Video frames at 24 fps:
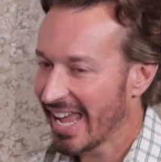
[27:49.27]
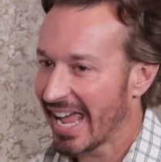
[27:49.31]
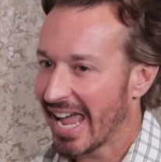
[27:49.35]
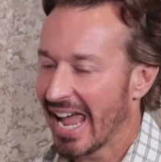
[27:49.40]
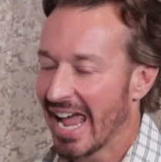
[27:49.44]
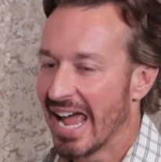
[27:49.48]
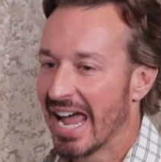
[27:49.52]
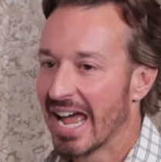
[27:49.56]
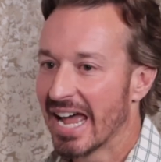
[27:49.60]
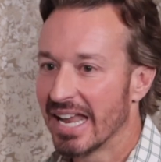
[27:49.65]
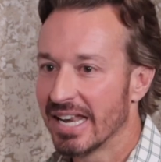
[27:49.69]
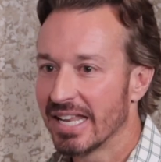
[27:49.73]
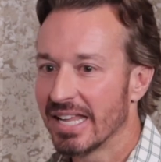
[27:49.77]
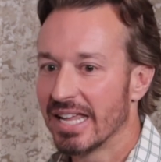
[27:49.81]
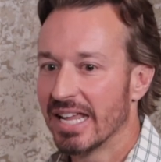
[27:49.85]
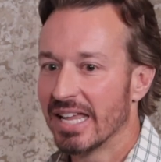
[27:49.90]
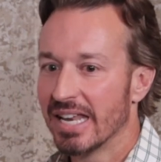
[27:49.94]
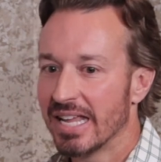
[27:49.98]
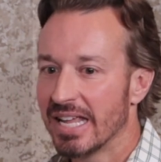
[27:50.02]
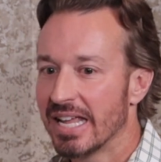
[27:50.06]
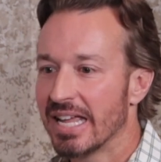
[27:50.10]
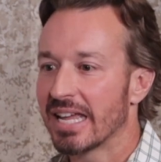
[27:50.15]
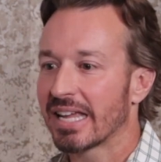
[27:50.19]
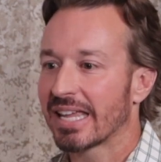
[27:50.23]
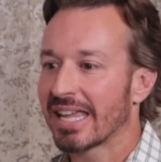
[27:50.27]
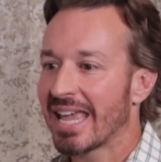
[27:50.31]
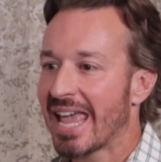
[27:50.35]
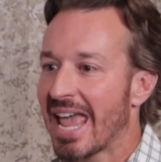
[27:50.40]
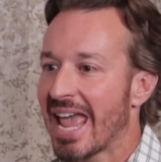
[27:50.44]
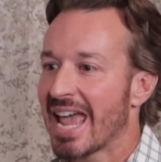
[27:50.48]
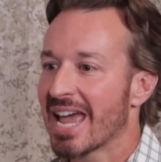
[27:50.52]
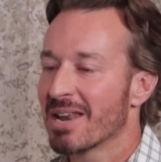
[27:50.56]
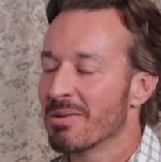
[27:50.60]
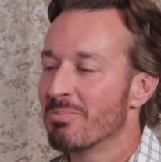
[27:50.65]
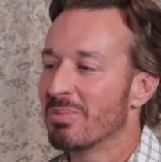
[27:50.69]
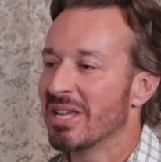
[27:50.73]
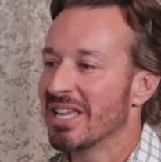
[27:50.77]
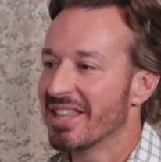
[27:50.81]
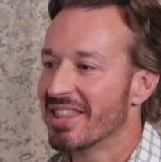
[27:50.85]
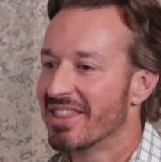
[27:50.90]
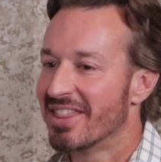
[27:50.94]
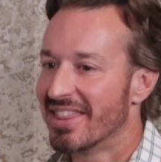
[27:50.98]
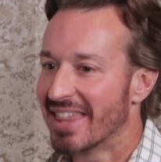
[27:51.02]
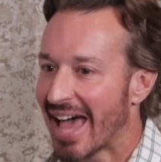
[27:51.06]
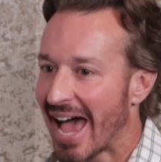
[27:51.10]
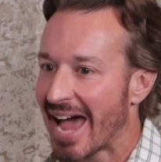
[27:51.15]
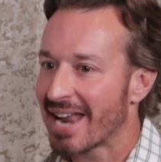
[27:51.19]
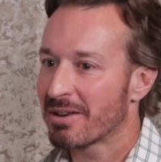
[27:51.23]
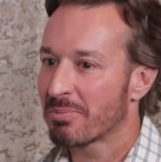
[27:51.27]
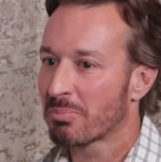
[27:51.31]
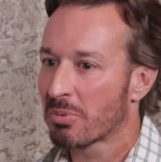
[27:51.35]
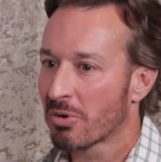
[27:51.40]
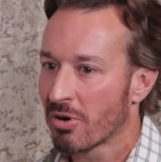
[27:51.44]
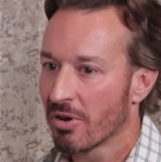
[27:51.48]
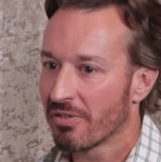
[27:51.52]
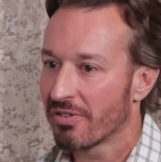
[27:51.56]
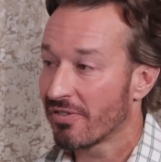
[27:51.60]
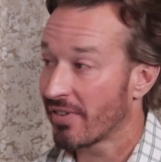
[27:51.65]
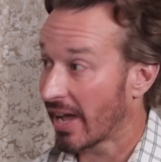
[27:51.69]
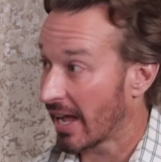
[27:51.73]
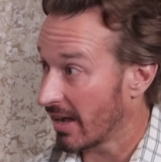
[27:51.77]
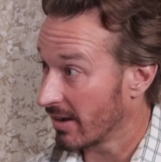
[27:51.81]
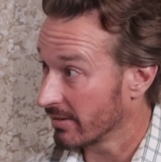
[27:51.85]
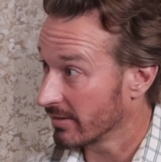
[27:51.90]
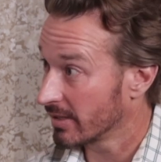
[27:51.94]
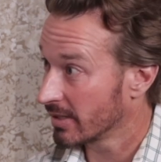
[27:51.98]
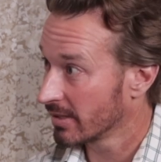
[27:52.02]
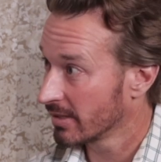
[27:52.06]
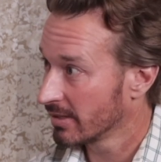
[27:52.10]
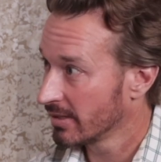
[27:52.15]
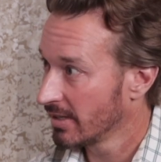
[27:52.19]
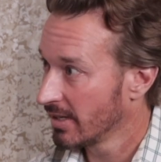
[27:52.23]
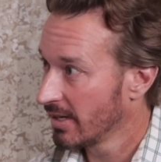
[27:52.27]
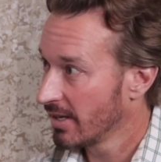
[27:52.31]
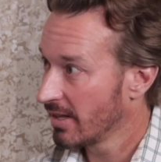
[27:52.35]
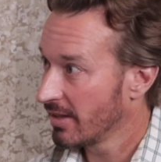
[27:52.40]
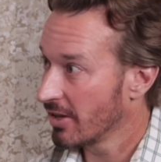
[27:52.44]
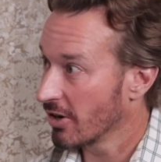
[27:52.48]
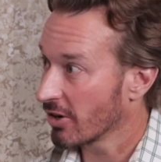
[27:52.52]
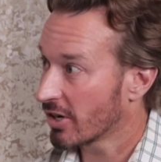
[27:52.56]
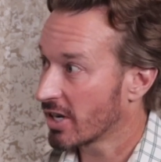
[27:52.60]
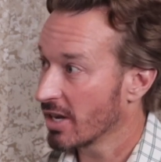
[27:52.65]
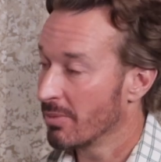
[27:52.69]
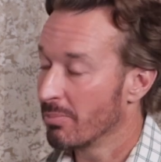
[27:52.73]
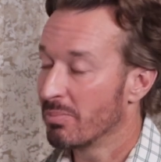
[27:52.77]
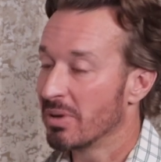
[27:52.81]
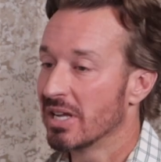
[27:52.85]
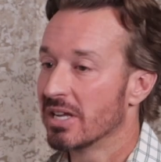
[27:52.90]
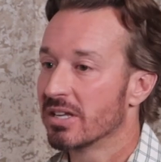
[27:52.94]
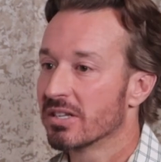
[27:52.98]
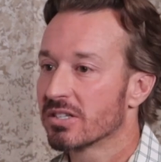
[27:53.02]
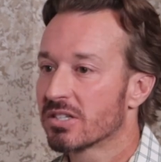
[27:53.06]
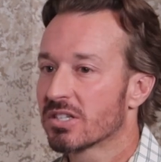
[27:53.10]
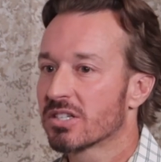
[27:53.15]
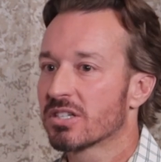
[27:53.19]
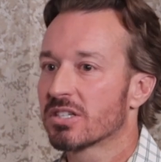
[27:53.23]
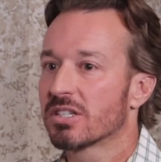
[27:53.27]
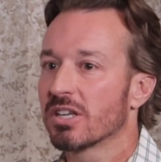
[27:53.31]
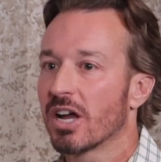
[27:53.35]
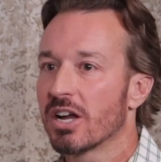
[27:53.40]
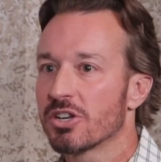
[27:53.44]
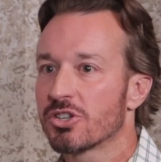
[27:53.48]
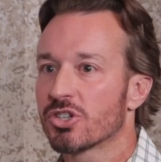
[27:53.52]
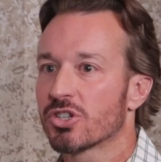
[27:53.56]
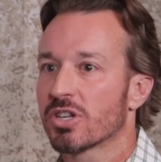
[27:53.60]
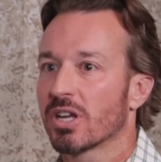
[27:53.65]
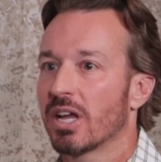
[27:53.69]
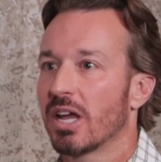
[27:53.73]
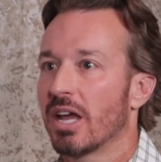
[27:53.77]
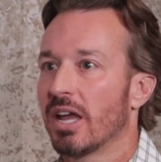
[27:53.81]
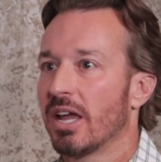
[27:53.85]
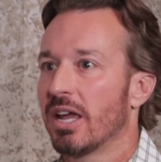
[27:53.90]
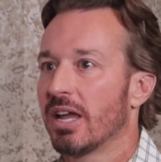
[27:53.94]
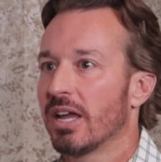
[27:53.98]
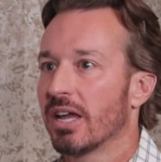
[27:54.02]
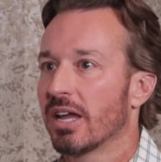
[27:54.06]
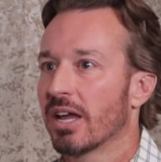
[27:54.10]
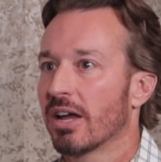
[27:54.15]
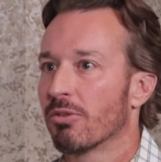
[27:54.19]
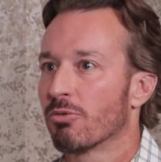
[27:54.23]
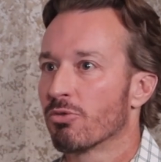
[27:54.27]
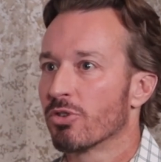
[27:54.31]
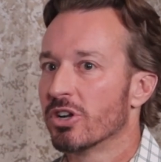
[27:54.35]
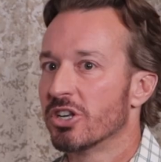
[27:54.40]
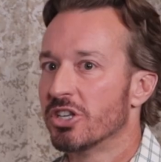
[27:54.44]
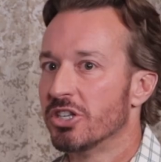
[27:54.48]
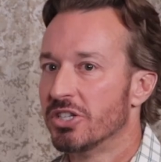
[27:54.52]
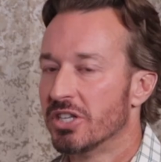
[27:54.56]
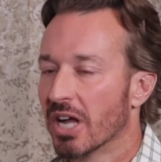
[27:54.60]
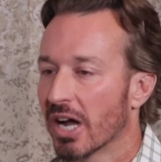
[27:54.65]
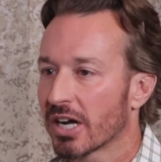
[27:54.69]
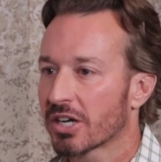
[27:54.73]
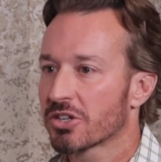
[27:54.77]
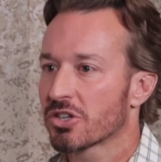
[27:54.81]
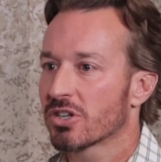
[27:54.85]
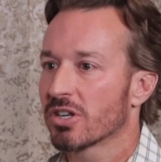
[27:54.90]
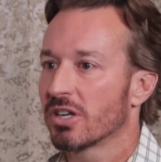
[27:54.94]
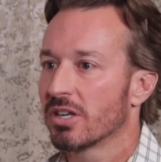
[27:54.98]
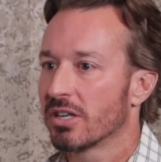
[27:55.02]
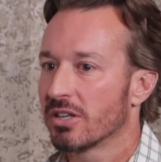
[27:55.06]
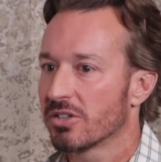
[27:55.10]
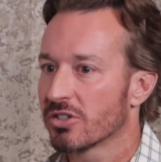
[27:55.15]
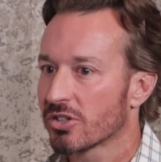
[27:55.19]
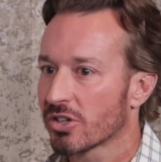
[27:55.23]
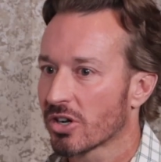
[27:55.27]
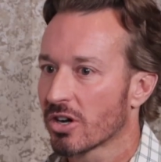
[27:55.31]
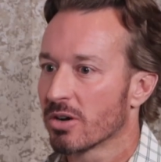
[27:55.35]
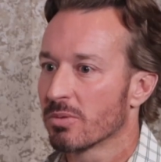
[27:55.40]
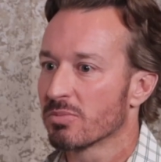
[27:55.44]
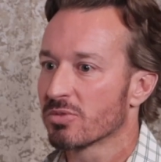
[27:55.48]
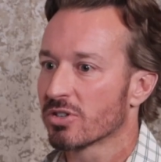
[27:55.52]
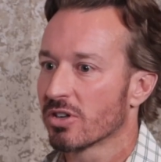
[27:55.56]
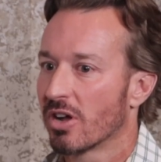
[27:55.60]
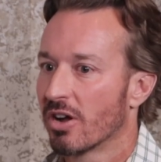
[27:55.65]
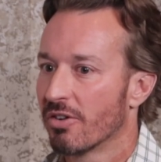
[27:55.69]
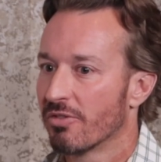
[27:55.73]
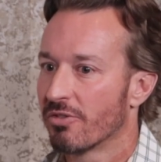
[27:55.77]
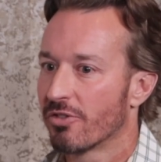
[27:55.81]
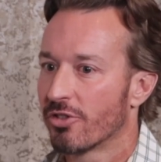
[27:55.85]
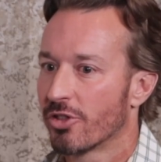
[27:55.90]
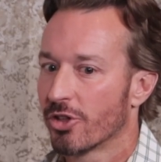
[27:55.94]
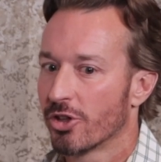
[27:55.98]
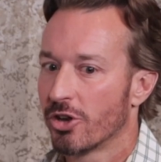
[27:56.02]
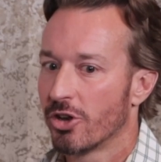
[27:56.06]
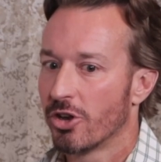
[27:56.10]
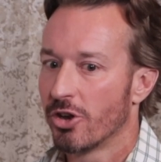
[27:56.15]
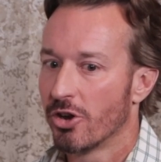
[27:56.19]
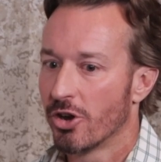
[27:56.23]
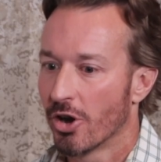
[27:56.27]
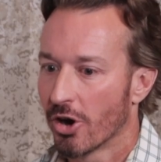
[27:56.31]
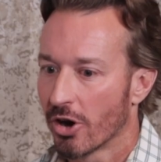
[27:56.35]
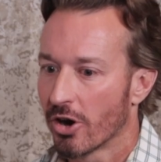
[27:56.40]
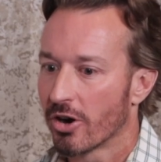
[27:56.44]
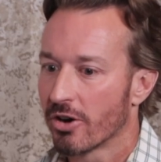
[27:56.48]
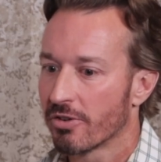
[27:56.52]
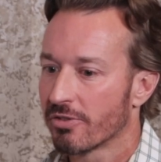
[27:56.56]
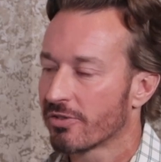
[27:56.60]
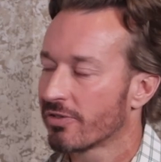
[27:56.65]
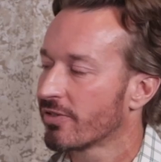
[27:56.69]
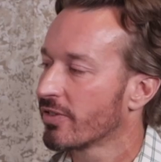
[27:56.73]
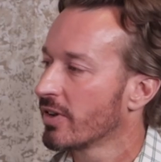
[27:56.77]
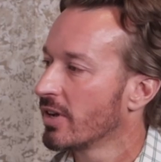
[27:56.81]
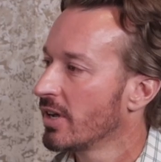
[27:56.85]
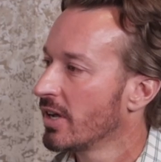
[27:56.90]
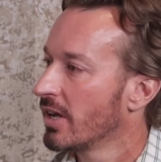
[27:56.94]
And it can be that profound. Sure. There can be such a reduction in terms of the nerve